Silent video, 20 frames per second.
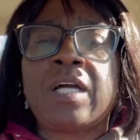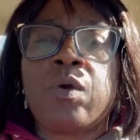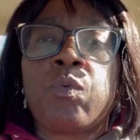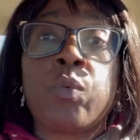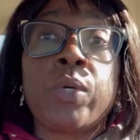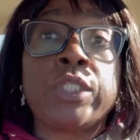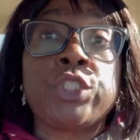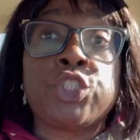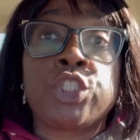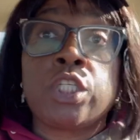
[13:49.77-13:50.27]

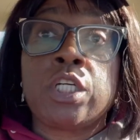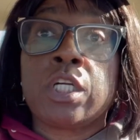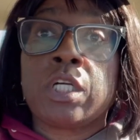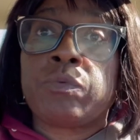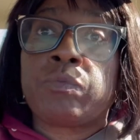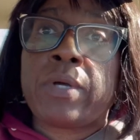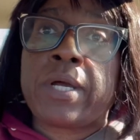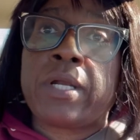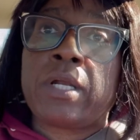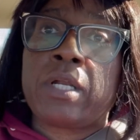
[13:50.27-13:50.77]
We
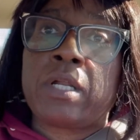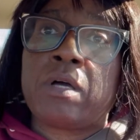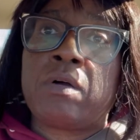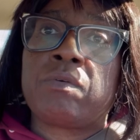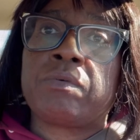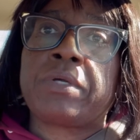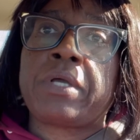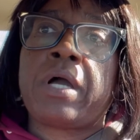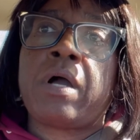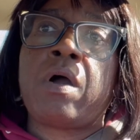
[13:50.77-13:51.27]
chugging right
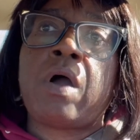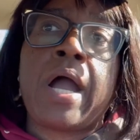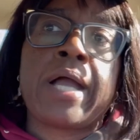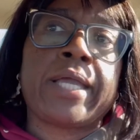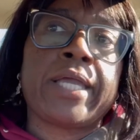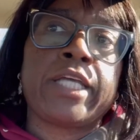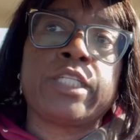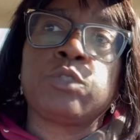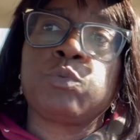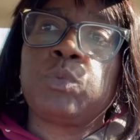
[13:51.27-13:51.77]
along, y'all. I
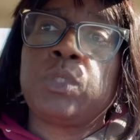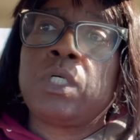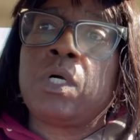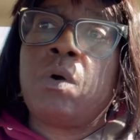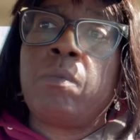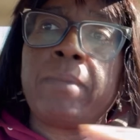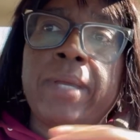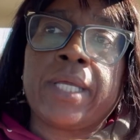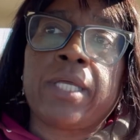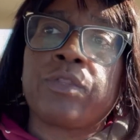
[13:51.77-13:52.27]
guess we
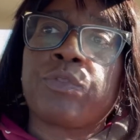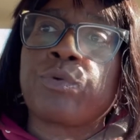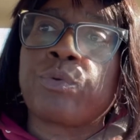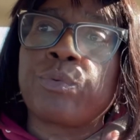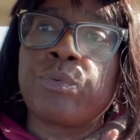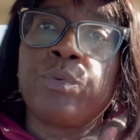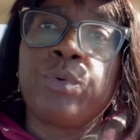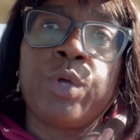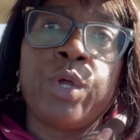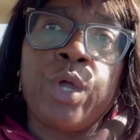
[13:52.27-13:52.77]
going to make it
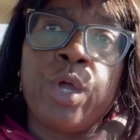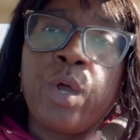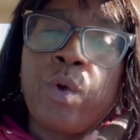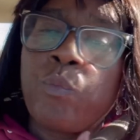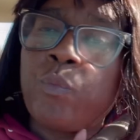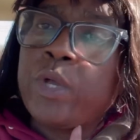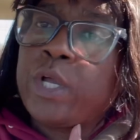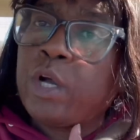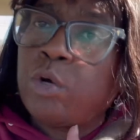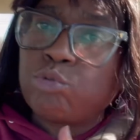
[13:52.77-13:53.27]
through.
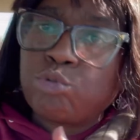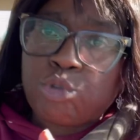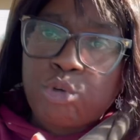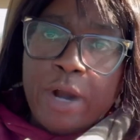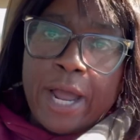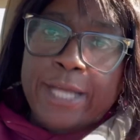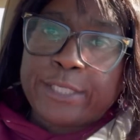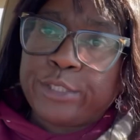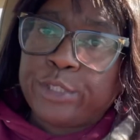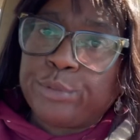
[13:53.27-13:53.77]
We're going to
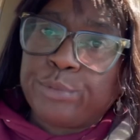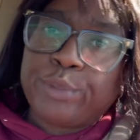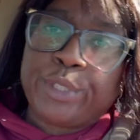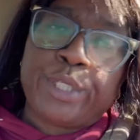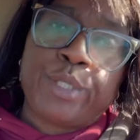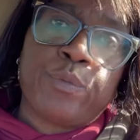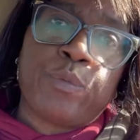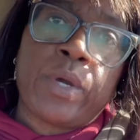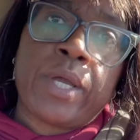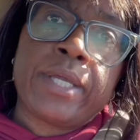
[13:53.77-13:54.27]
try to
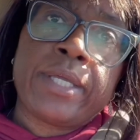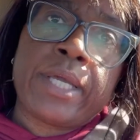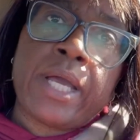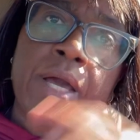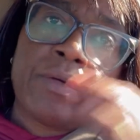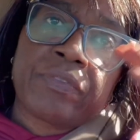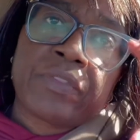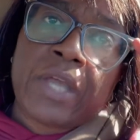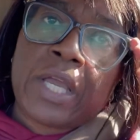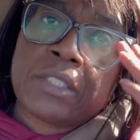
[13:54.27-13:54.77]
anyway.
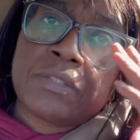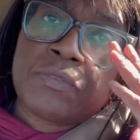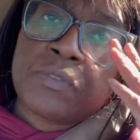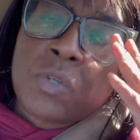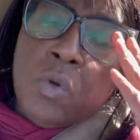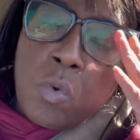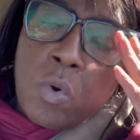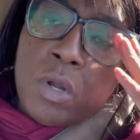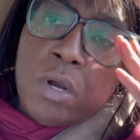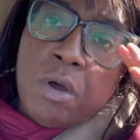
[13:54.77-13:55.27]
Y'all, thanks for
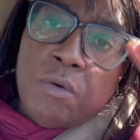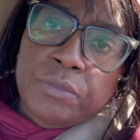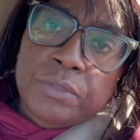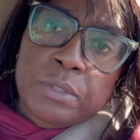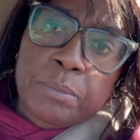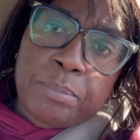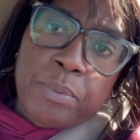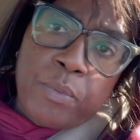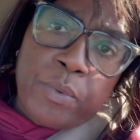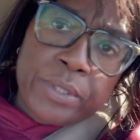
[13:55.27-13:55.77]
going over,
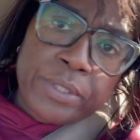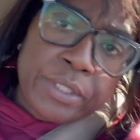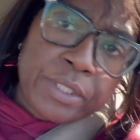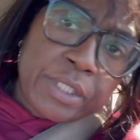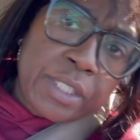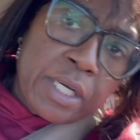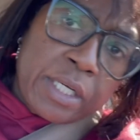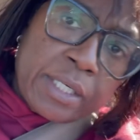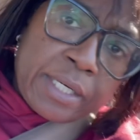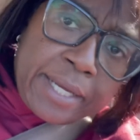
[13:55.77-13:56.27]
supporting the
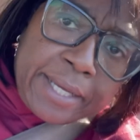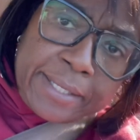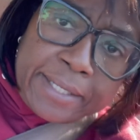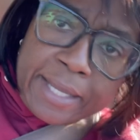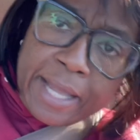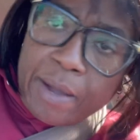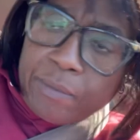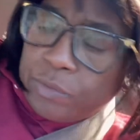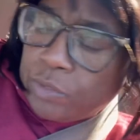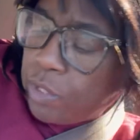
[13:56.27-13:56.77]
young
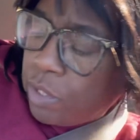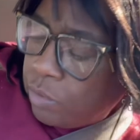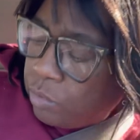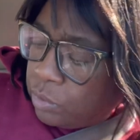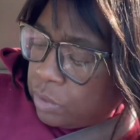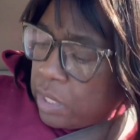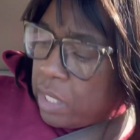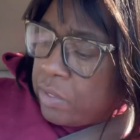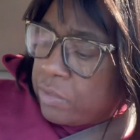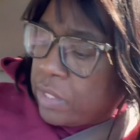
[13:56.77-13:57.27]
lady. I
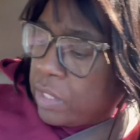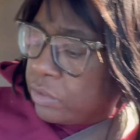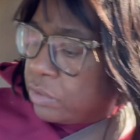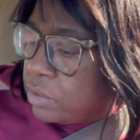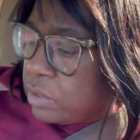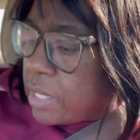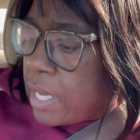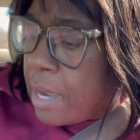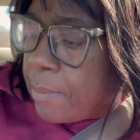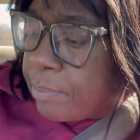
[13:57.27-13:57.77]
told y'all
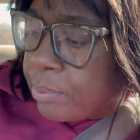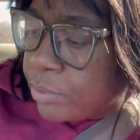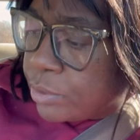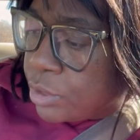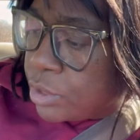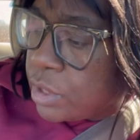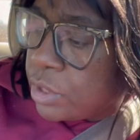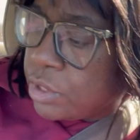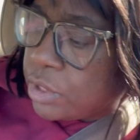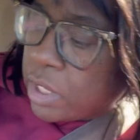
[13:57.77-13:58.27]
yesterday, I
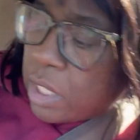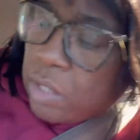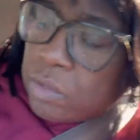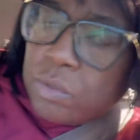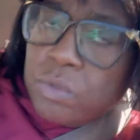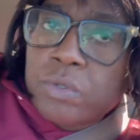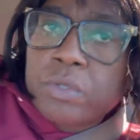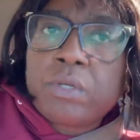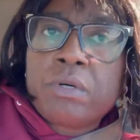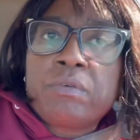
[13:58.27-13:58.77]
appreciate y'all
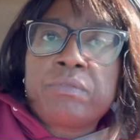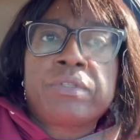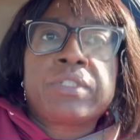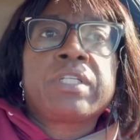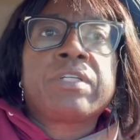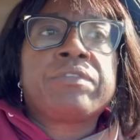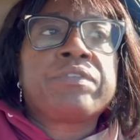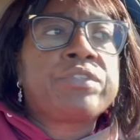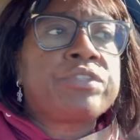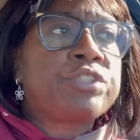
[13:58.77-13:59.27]
going over,
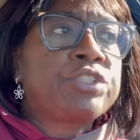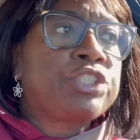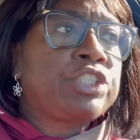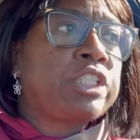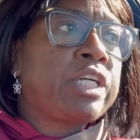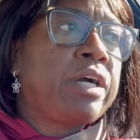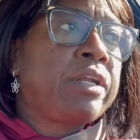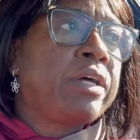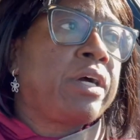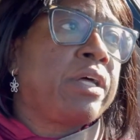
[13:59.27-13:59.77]
giving her a
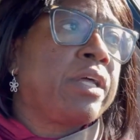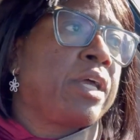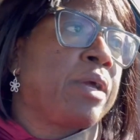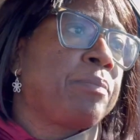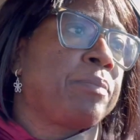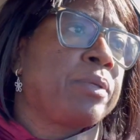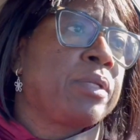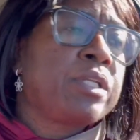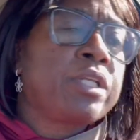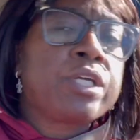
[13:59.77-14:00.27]
shout out,
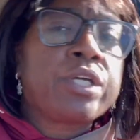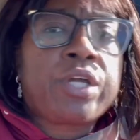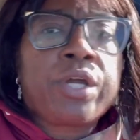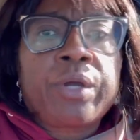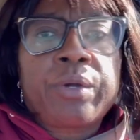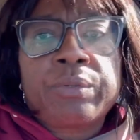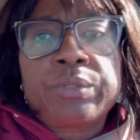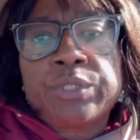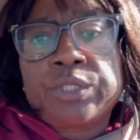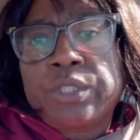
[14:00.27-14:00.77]
helping and
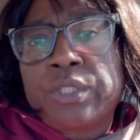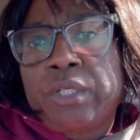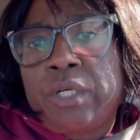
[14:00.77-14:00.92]
encourage her,